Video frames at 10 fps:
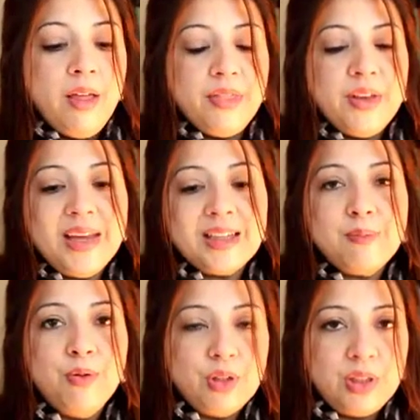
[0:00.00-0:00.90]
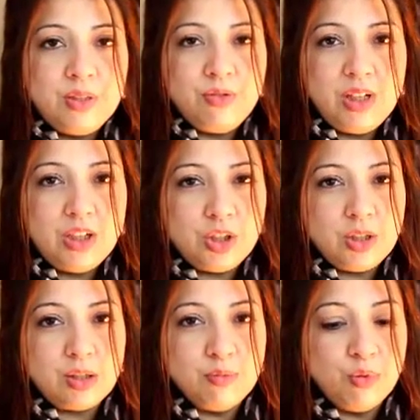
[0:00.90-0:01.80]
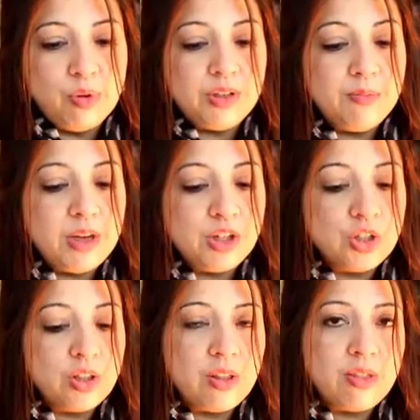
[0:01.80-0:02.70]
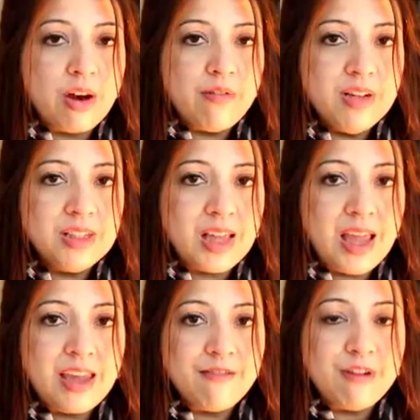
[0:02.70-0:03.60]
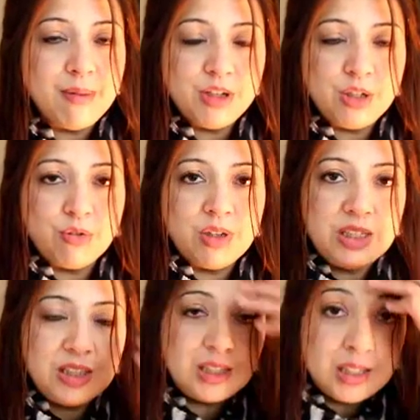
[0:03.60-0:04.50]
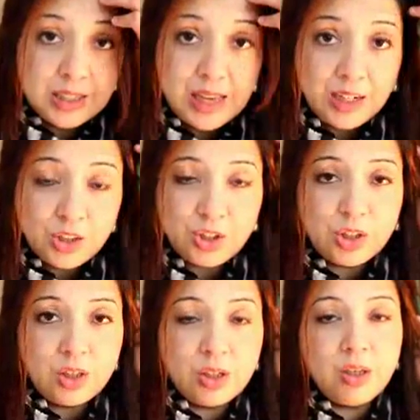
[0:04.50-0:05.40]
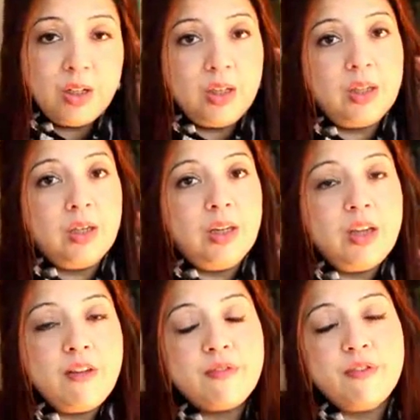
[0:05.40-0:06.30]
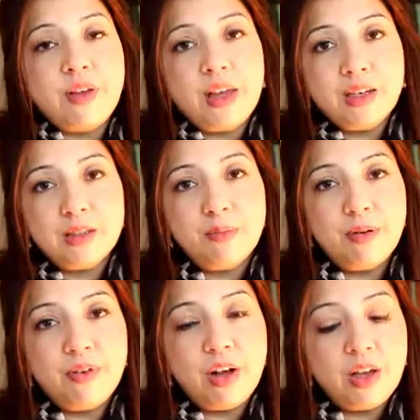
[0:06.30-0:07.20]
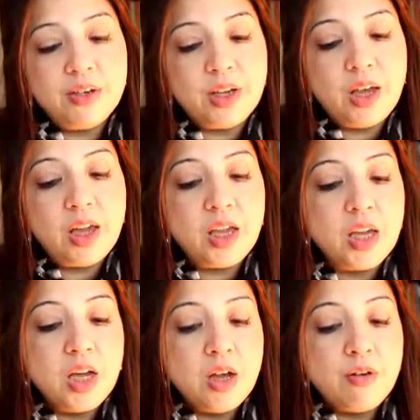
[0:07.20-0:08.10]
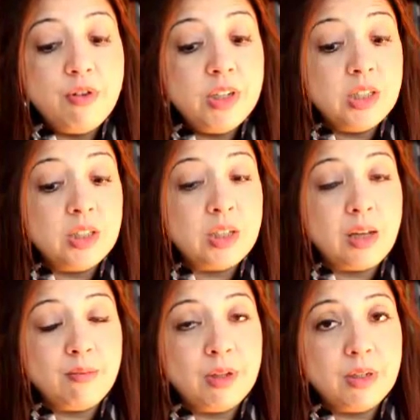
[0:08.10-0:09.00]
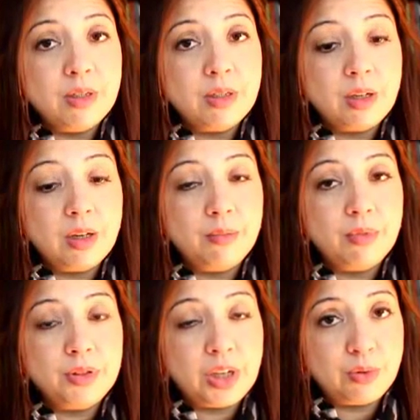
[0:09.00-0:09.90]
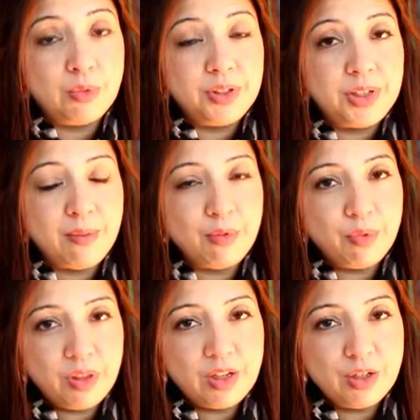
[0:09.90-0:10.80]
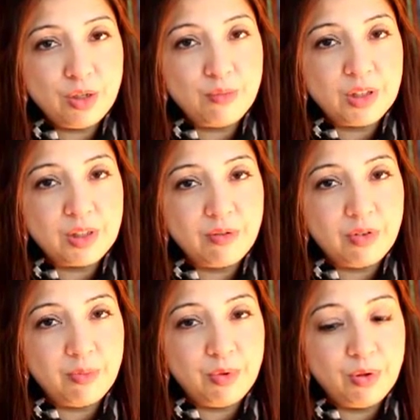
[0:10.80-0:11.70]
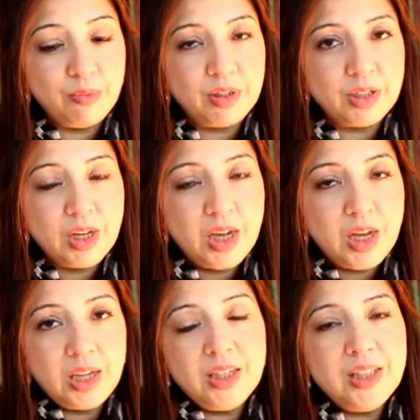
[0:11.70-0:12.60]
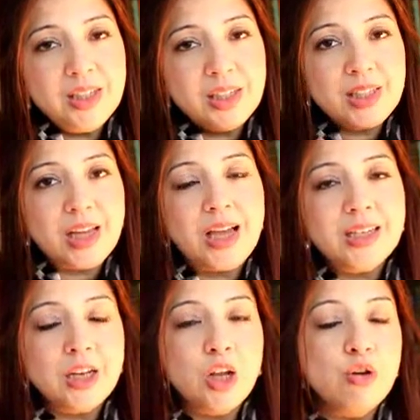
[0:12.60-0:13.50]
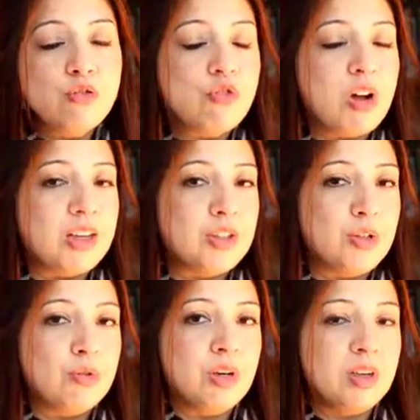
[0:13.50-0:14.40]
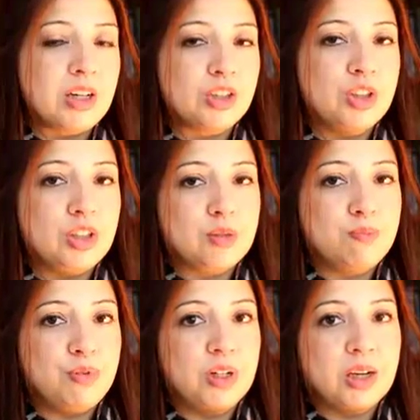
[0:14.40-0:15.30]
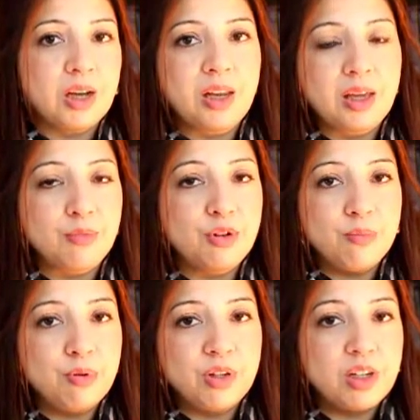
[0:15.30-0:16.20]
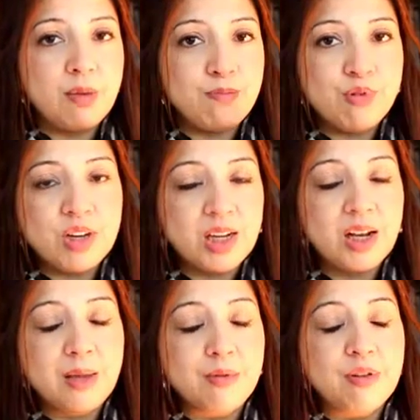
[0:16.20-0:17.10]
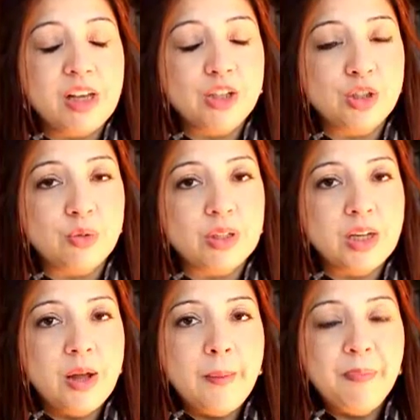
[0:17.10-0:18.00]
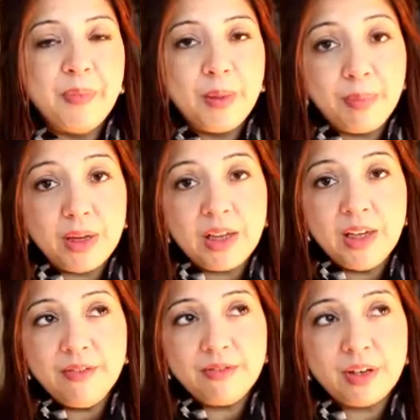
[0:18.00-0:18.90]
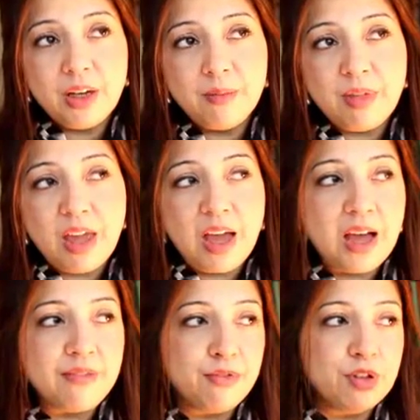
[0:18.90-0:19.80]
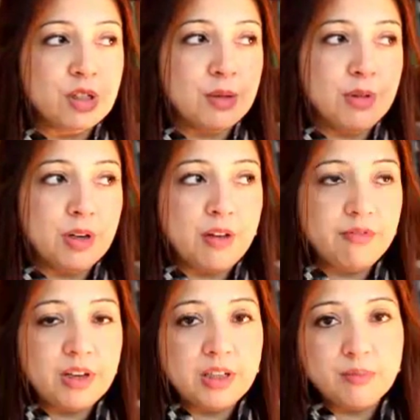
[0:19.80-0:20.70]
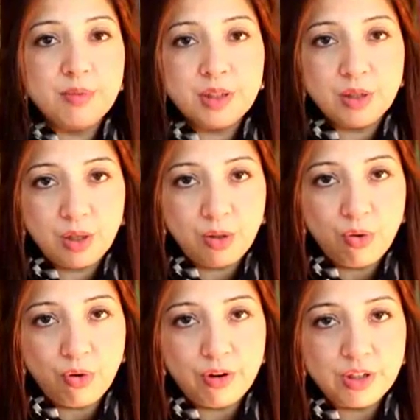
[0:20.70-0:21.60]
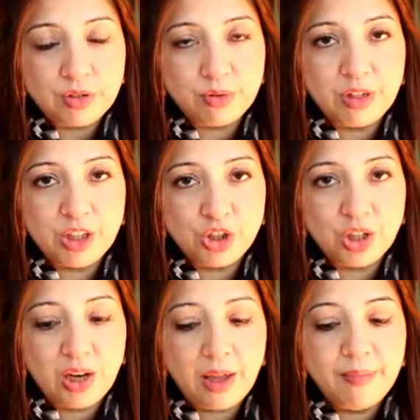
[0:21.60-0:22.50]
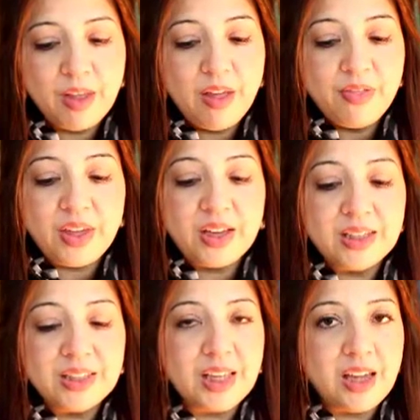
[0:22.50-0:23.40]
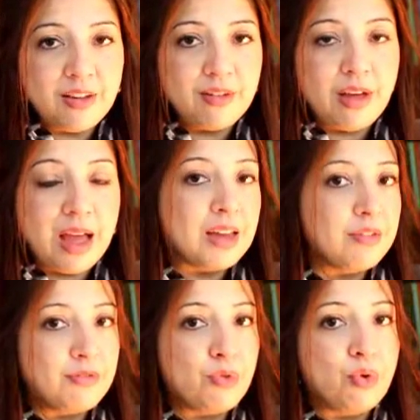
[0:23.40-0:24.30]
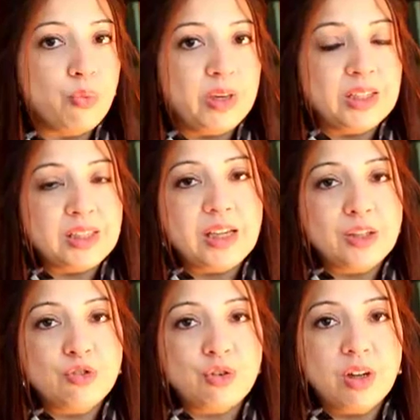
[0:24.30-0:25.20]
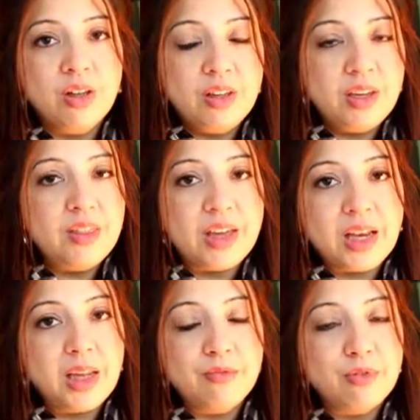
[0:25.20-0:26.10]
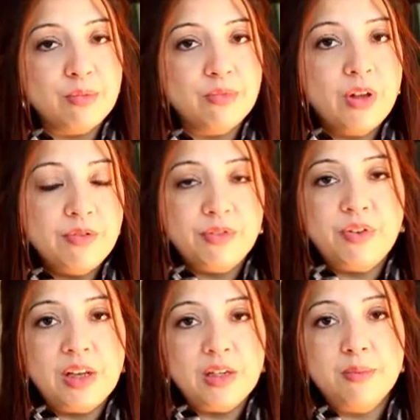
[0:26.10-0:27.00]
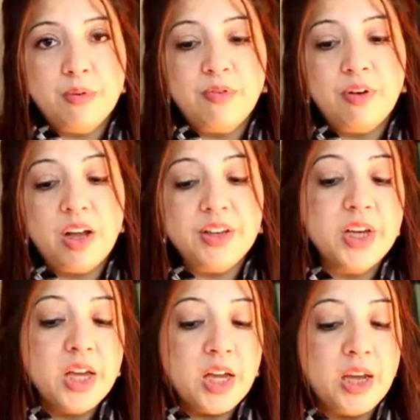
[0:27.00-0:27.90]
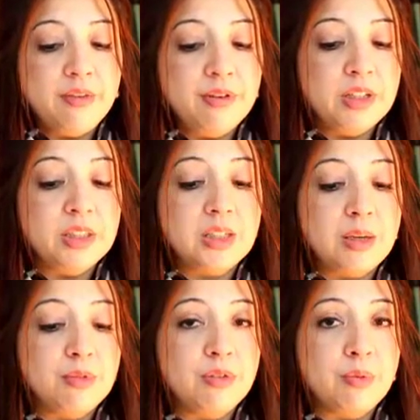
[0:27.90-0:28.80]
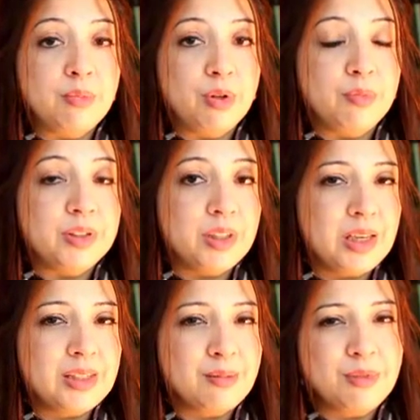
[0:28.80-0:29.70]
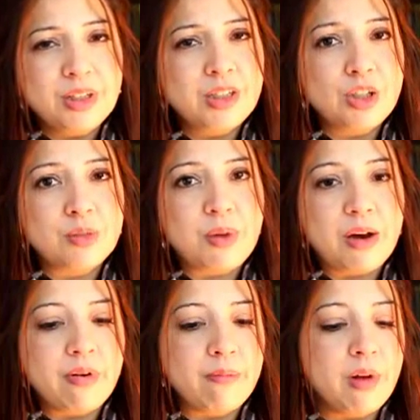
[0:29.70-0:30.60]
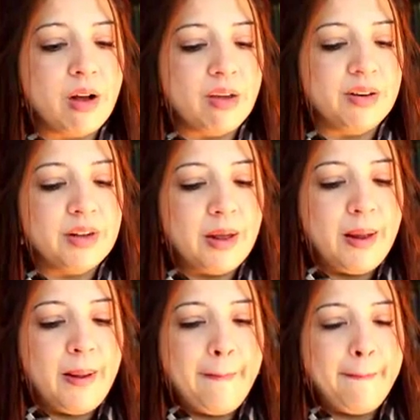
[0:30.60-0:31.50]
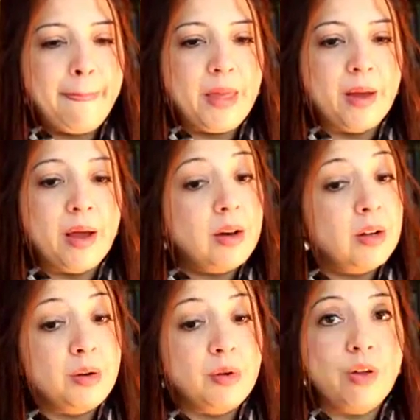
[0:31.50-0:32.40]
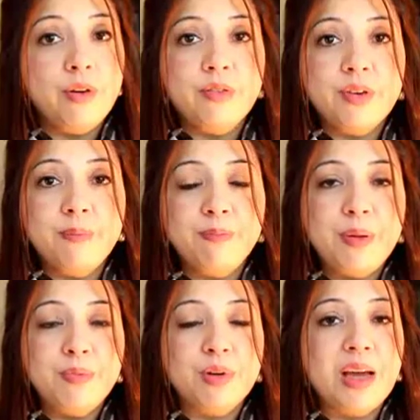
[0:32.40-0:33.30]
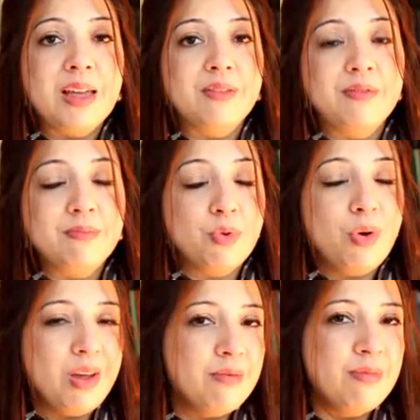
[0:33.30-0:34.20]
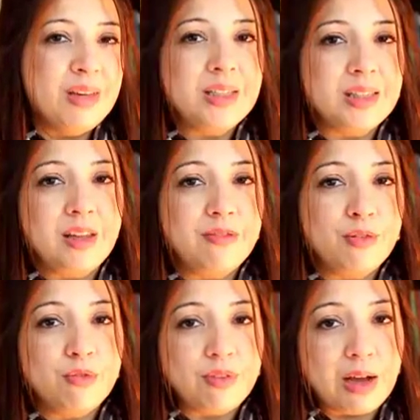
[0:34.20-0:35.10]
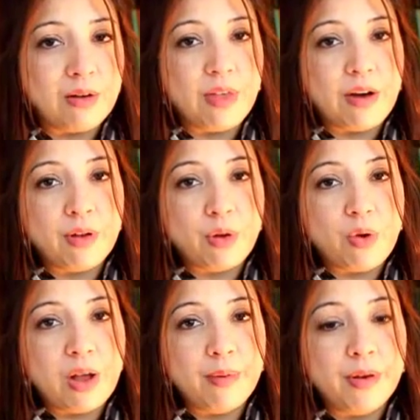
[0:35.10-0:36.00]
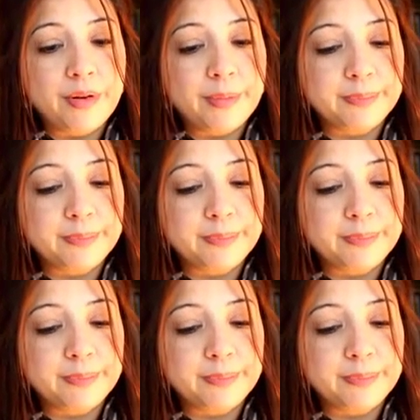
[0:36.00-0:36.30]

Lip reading: The next point is really just a small one to mention that there is a remedy, or at least there's a sanction legally for failing to provide a written statement, a Section 1 statement, within 2 months of employment. It isn't a standalone right, so you can't actually just bring a claim, or an employee can't bring a claim in relation to it. But if they have, for example, an unfair dismissal or a discrimination claim, they can say, and 4 weeks extra in their claim form for failure to provide a written statement of employment. So that's something to just bear in mind. And I know a lot of people can quite easily fall foul of that requirement.